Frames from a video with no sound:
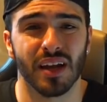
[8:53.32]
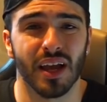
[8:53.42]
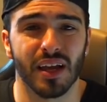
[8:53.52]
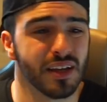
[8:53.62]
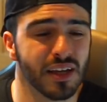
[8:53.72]

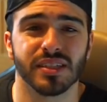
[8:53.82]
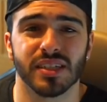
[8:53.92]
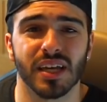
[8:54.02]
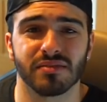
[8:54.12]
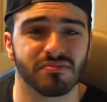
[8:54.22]
Like, he
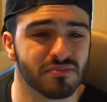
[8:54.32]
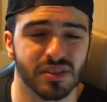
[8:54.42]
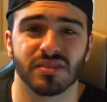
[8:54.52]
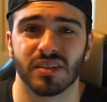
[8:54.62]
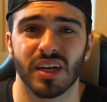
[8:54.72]
scared
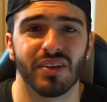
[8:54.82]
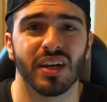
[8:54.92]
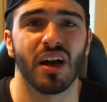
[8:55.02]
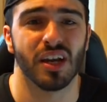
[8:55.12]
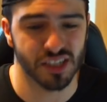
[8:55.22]
the
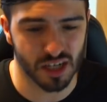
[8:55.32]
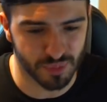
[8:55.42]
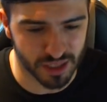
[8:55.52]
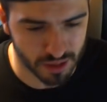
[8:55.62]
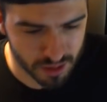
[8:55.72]
living lights out of
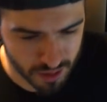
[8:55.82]
me.